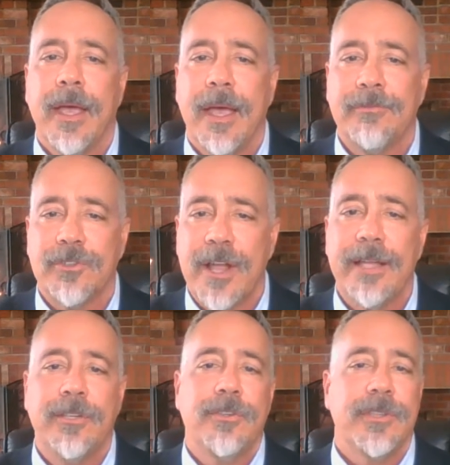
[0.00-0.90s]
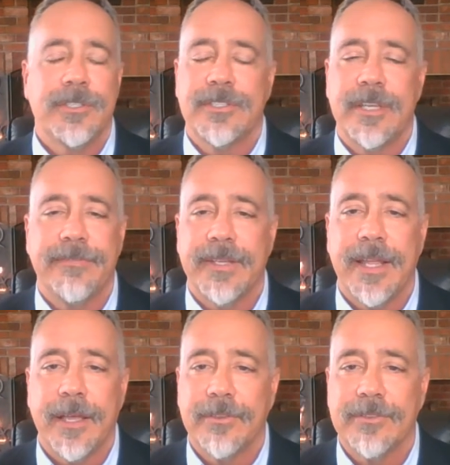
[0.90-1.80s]
I've tried to do this stuff
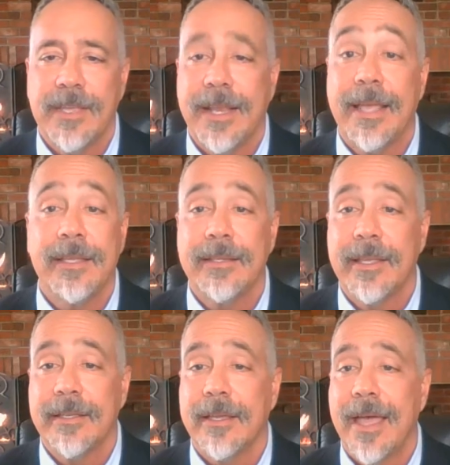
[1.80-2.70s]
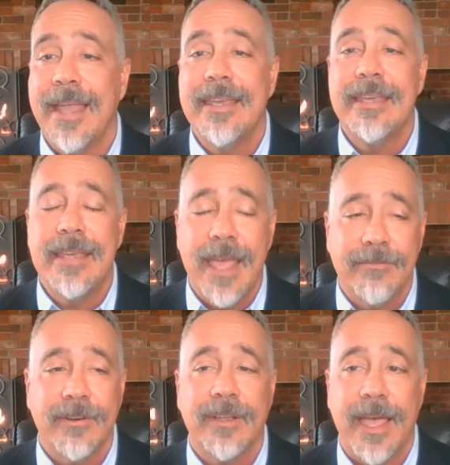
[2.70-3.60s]
in-house, and I can tell you, I
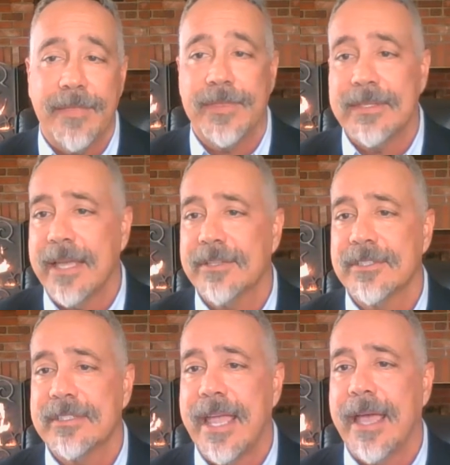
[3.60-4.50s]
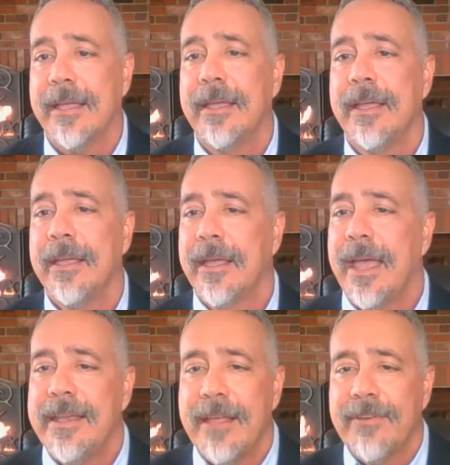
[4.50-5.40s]
never got the tech stack,
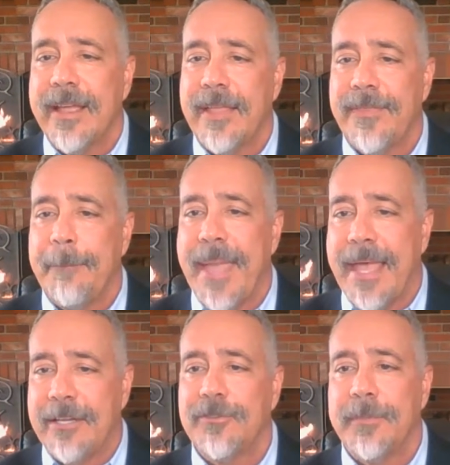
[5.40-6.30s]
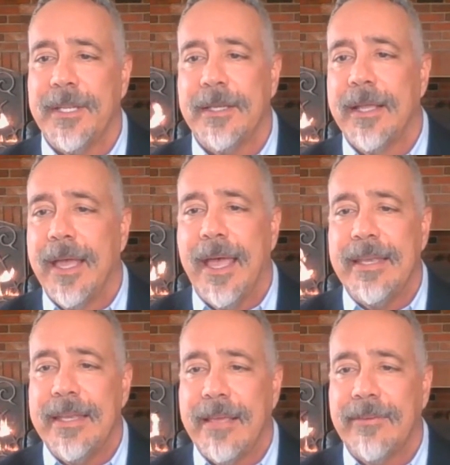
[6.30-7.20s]
I never got the management, I
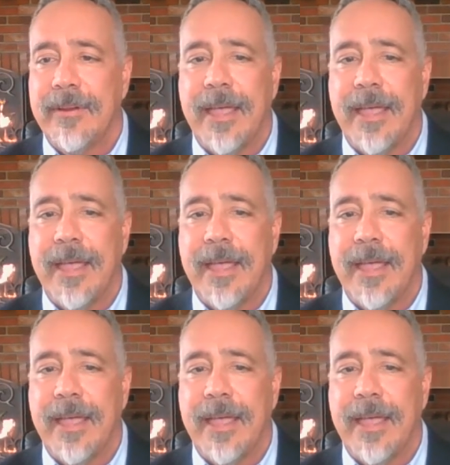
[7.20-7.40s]
never